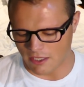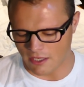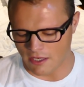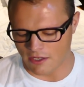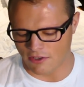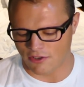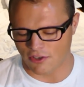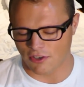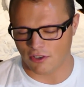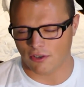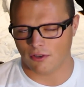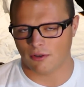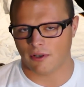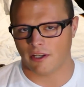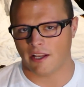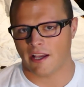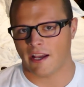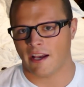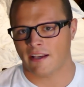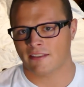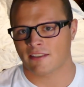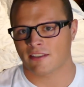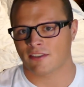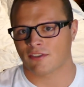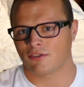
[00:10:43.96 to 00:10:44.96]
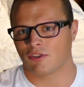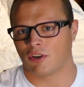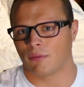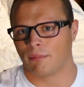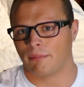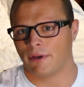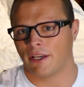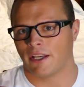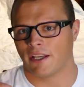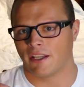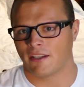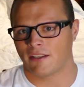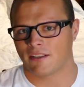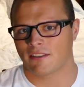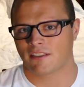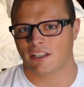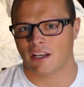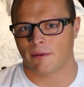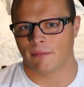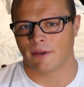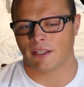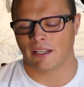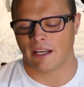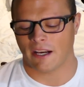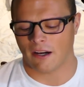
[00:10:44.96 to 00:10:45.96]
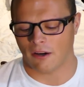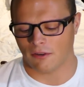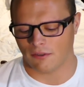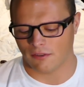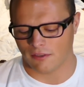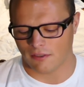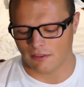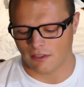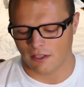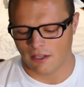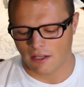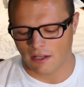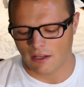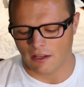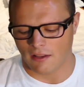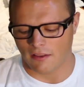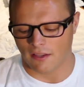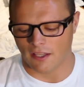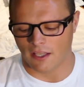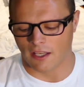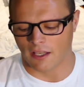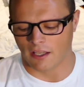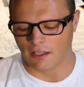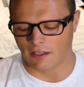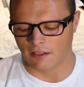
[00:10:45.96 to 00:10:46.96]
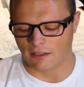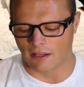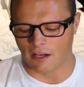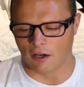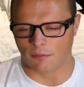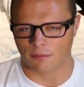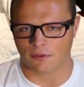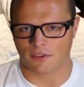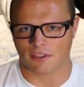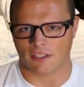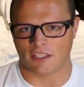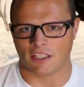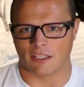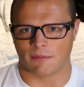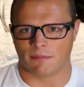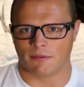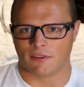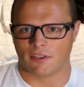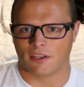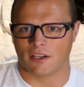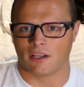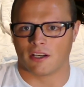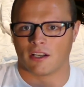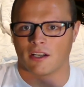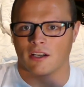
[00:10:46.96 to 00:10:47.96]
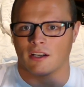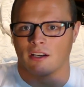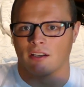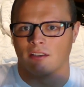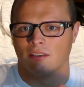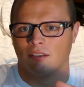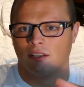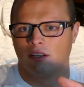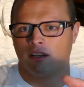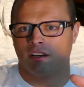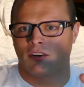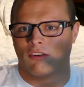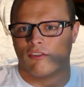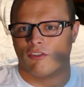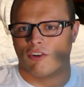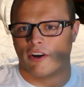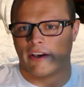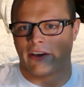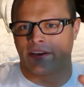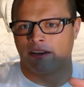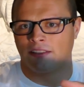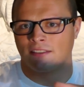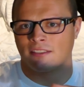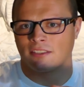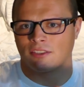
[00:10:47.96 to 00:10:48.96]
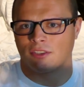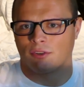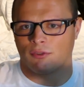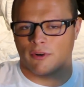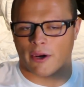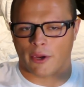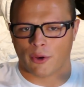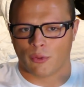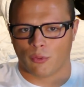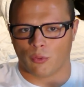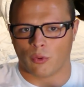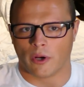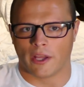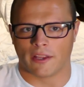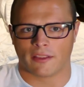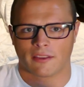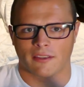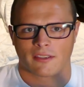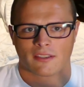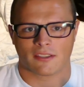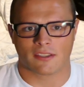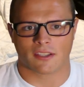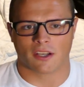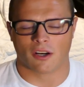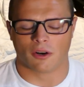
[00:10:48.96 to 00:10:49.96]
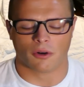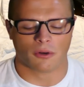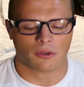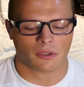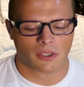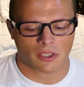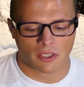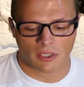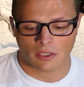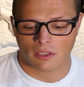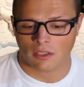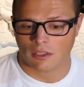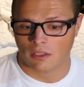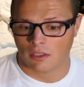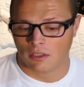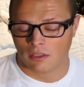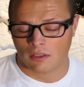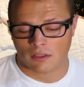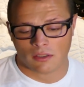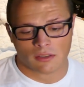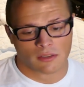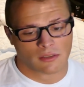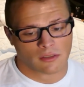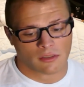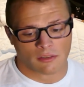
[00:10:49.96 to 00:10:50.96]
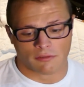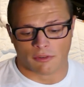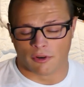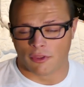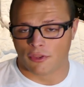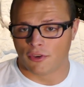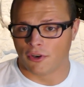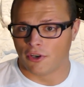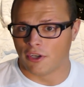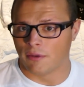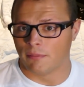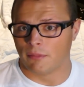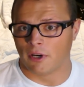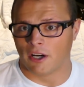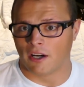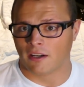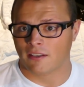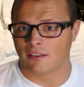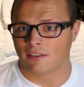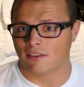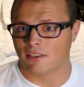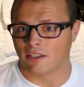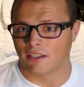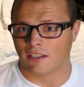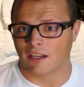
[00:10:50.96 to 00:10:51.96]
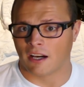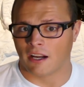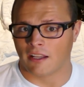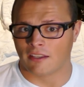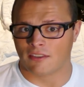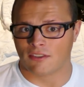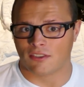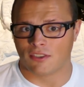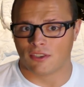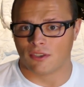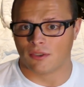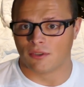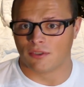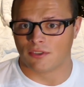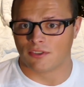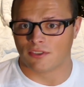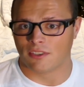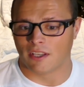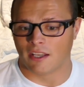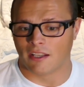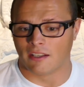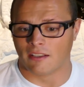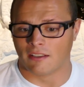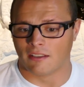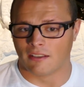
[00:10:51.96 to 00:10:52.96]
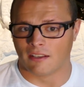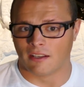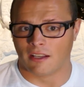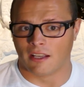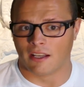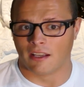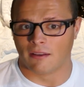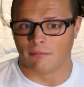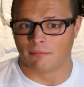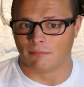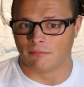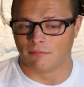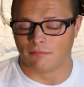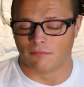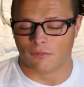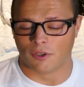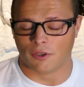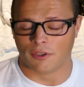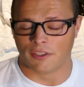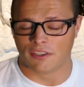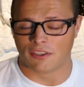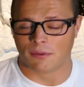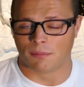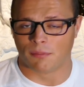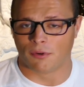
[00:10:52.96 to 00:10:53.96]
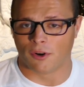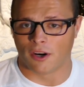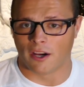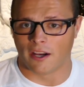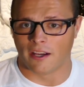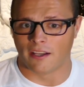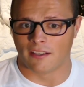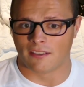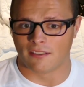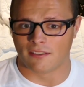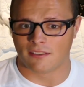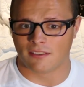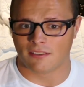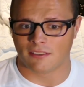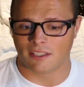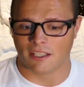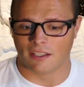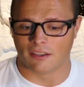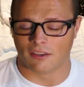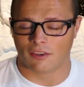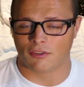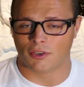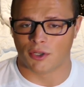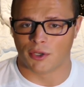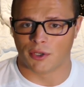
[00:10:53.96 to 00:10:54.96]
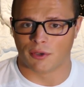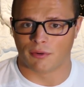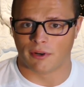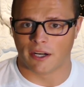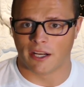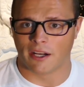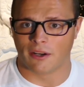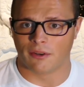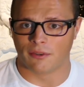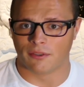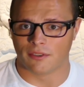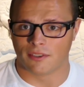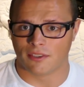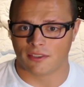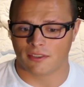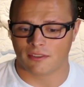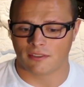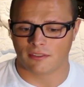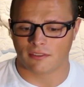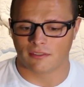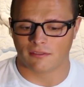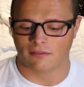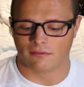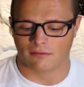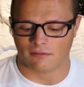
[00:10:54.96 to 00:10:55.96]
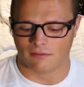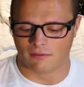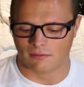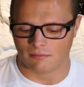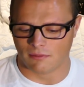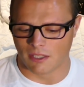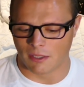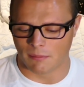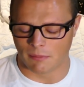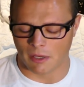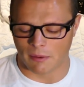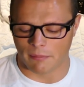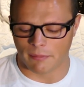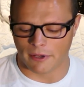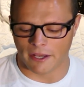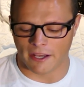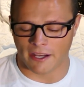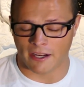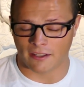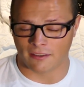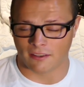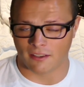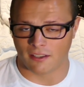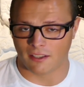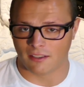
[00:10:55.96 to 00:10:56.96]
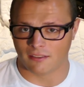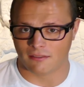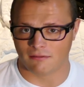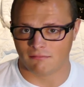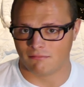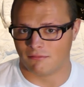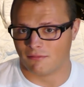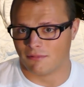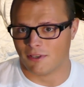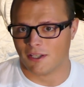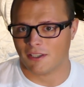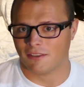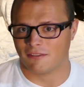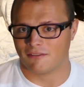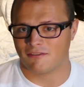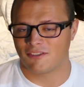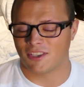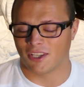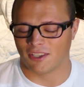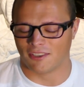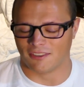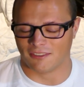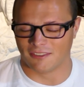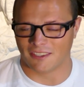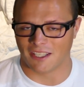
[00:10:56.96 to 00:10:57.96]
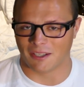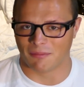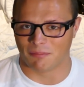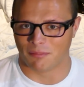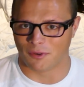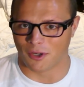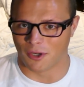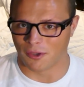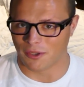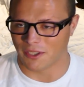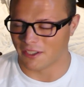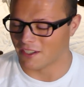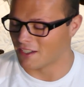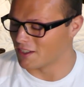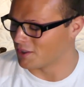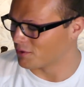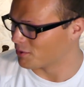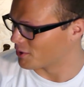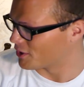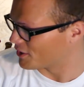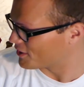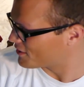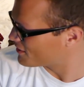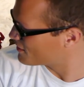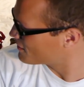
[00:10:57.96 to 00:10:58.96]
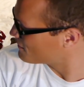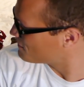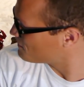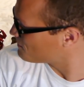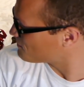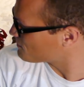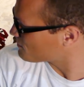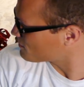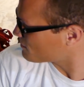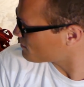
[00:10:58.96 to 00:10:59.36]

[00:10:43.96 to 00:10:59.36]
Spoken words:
issue it has is a little pin is coming out that helps keep the legs at the right width. So for $30, it got its use, and I'm really surprised getting thrown around in my bag that it didn't get broken any worse.